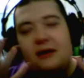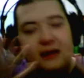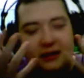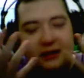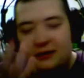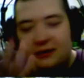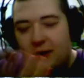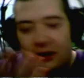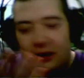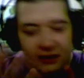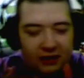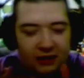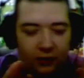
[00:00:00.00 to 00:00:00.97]

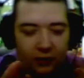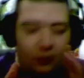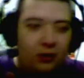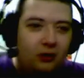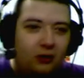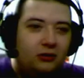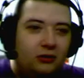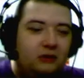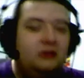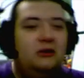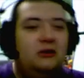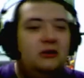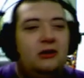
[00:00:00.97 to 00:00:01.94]
smells in the world,
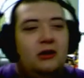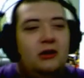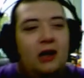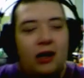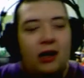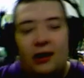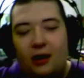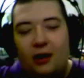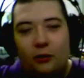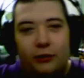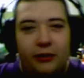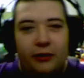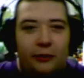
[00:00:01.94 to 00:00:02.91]
and I get
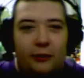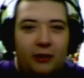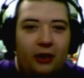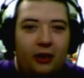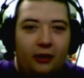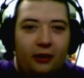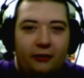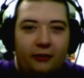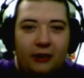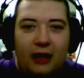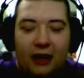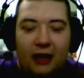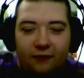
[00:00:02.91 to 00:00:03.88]
really, really hungry
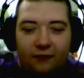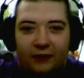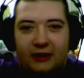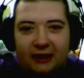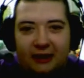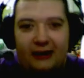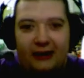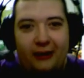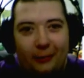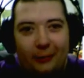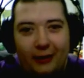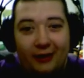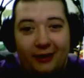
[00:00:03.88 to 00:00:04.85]
every single
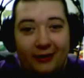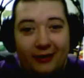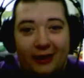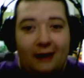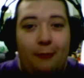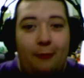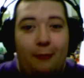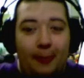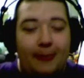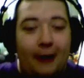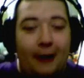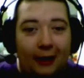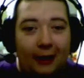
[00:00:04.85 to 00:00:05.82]
minute of the day.
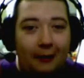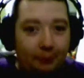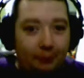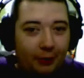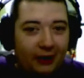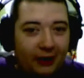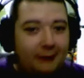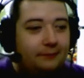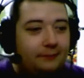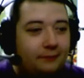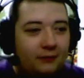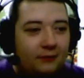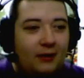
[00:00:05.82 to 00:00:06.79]
But
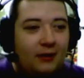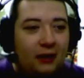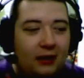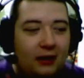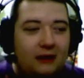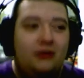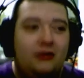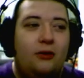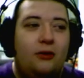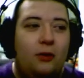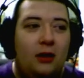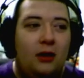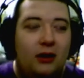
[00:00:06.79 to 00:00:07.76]
it's good
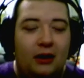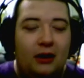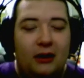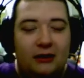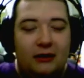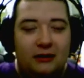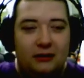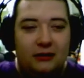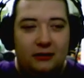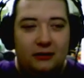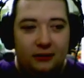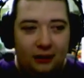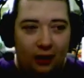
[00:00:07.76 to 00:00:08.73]
work, it's
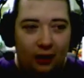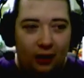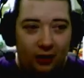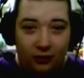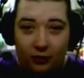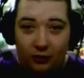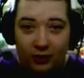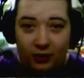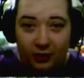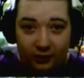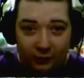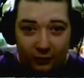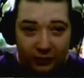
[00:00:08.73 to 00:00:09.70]
hard work,
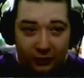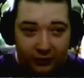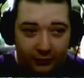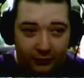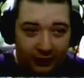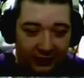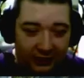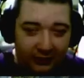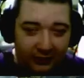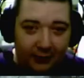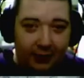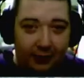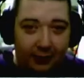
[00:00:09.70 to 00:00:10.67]
which means that
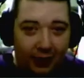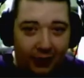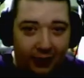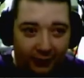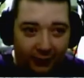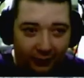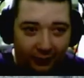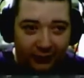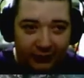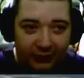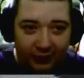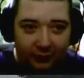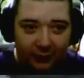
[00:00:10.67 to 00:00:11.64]
my body
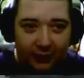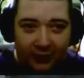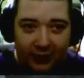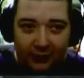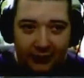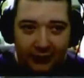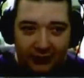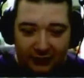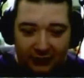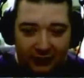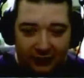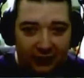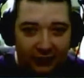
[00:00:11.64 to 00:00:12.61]
hurts in many places
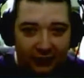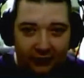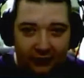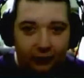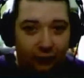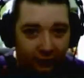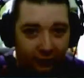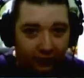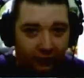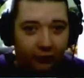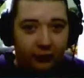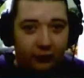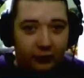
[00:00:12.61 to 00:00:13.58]
I didn't know could
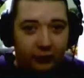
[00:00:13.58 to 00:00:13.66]
hurt.